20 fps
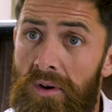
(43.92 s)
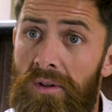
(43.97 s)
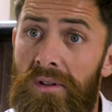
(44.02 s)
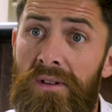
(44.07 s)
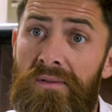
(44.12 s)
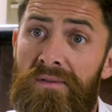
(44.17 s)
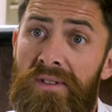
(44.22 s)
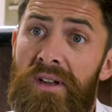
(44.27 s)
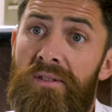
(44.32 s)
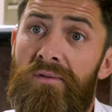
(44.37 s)

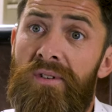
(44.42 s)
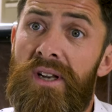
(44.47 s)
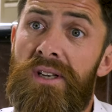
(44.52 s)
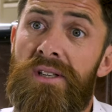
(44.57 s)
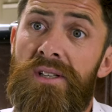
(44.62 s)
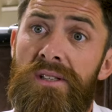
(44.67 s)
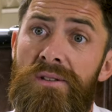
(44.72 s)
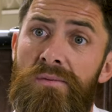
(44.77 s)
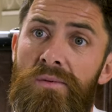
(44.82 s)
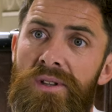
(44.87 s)
all of their
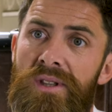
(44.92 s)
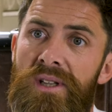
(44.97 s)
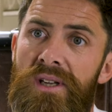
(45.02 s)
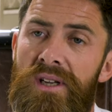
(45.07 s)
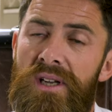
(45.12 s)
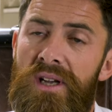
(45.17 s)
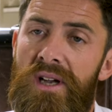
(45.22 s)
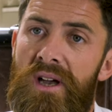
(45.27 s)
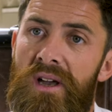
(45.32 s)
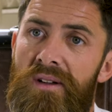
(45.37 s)
ranges, one
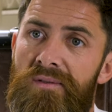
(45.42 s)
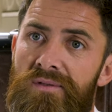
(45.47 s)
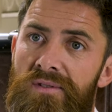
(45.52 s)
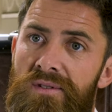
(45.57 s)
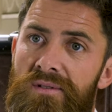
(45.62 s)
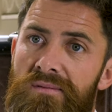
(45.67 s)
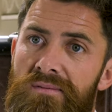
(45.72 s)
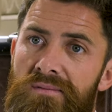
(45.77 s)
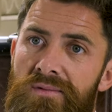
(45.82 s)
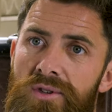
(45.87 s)
that I've
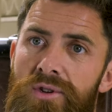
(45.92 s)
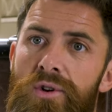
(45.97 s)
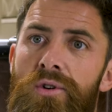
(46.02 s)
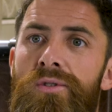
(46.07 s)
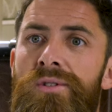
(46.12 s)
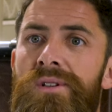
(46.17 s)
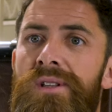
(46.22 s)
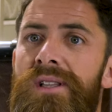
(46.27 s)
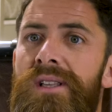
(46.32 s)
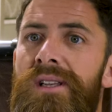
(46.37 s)

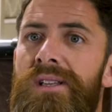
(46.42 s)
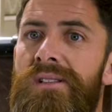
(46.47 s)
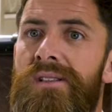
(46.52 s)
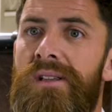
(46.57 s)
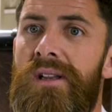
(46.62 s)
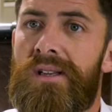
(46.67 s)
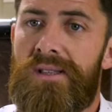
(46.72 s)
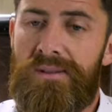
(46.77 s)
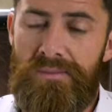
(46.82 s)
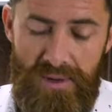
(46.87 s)
chosen
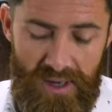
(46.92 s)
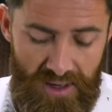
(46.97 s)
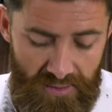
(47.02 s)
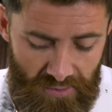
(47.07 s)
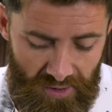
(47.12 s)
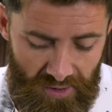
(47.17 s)
as my